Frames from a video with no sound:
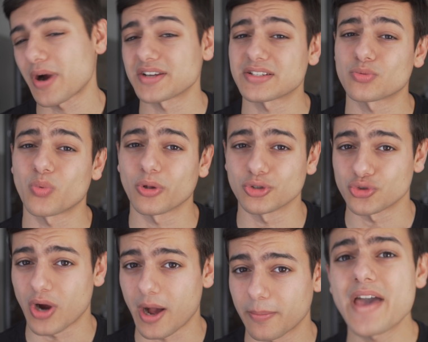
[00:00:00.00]
prices will
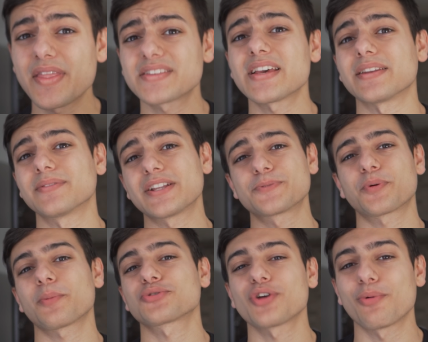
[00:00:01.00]
drop. And that's it. That's
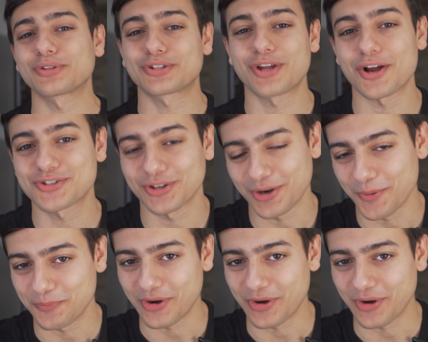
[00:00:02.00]
pretty much all I wanted to touch on on